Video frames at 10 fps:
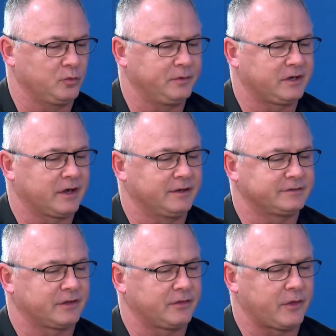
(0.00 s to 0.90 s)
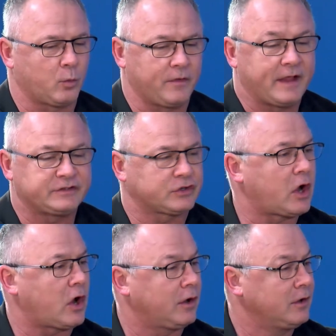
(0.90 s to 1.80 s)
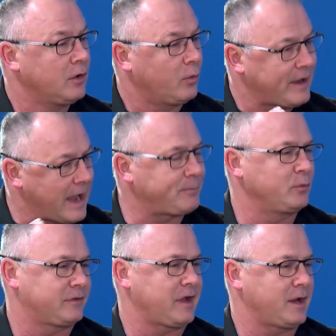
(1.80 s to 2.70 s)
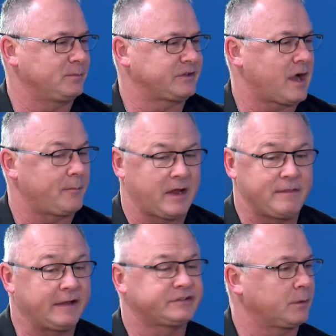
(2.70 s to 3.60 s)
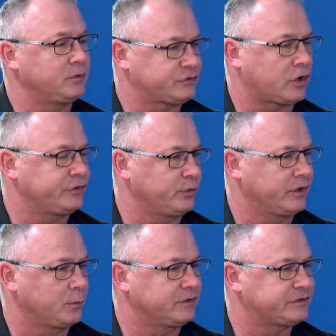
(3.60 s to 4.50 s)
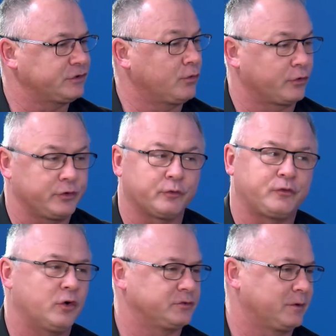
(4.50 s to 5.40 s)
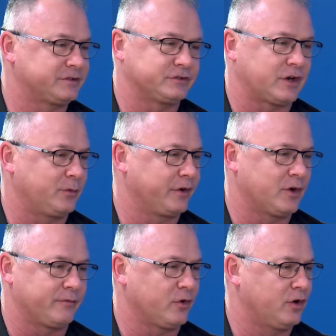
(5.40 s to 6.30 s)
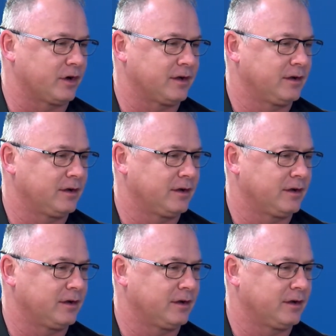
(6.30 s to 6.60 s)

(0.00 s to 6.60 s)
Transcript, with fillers: you because when they saw what happened with GameStop and then someone started doing it with silver, your phones must have started ringing off the hook.